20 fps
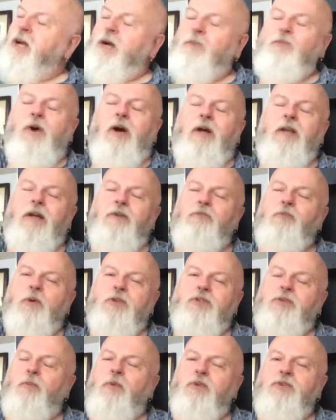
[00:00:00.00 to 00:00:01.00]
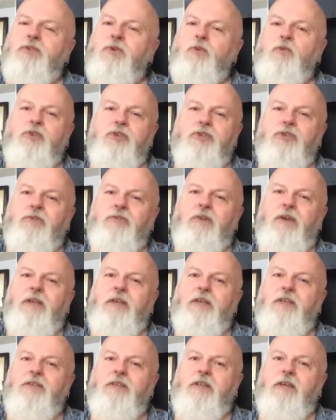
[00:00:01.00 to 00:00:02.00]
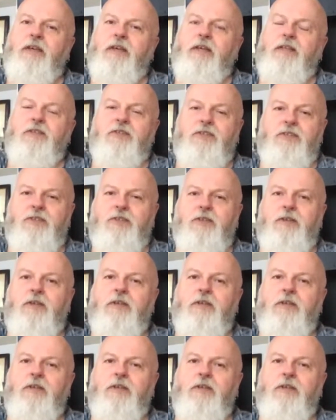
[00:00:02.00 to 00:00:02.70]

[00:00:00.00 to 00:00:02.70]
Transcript: And what I loved was it wasn't all just greatest hits.